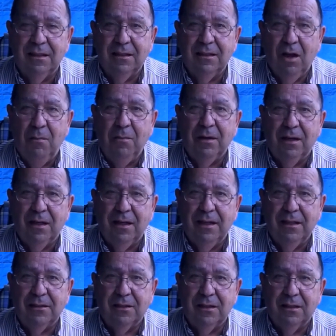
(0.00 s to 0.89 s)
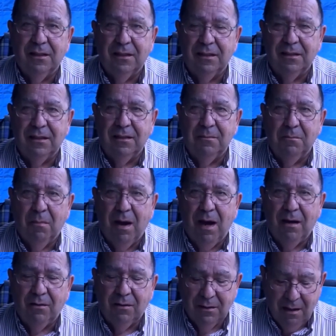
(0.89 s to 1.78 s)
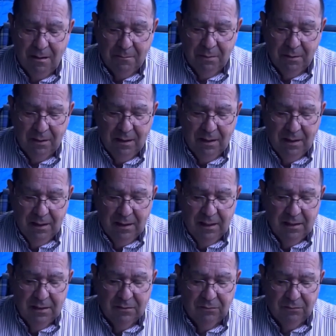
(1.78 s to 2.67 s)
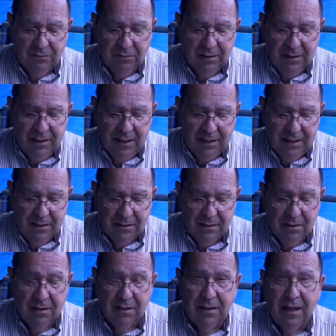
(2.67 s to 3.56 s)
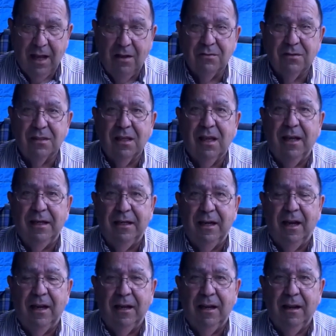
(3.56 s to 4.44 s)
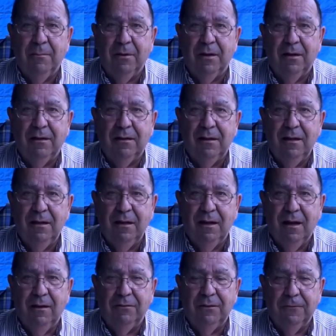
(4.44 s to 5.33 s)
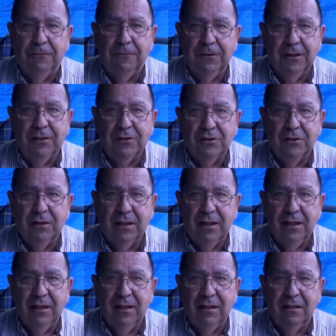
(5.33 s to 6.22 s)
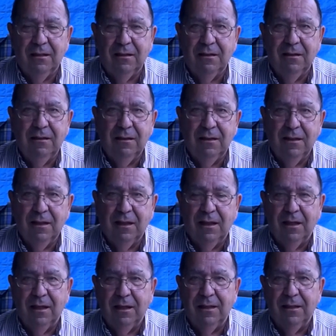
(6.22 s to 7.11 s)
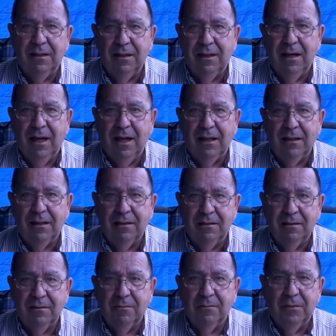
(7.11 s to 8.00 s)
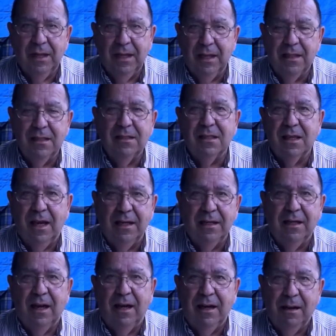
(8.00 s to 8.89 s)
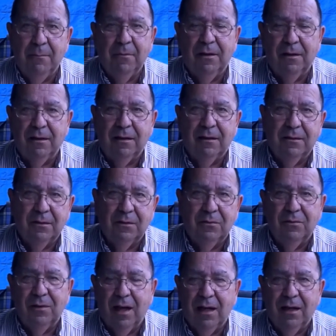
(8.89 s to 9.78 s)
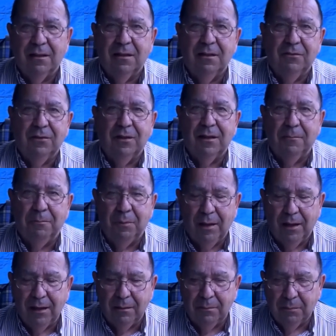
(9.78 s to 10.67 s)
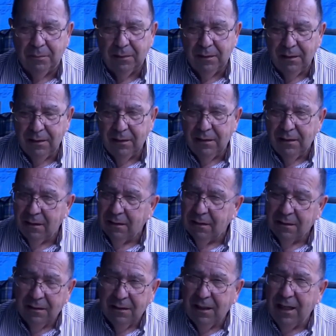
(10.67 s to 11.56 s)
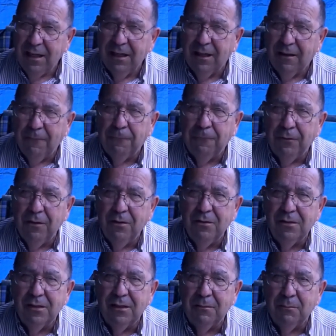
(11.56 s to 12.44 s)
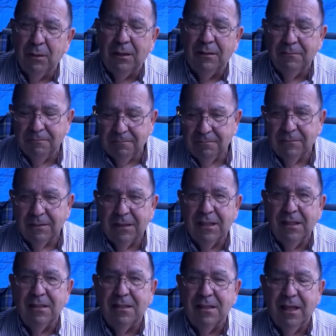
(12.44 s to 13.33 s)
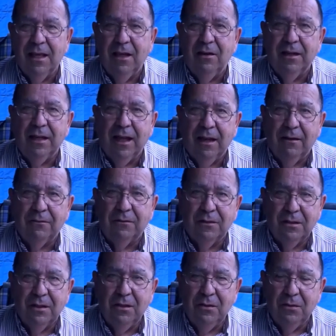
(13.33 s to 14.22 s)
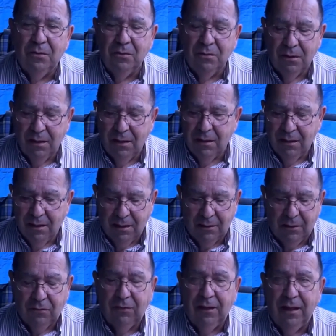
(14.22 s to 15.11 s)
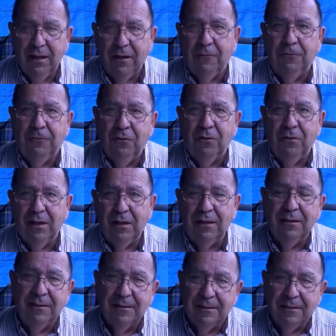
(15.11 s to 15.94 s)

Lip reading: nomenclature, the model number, is related to the outside diameter of the fixture here, not the inside diameter relative to the pipe. Kind of confusing, but since they only have two, a 3 and a 4,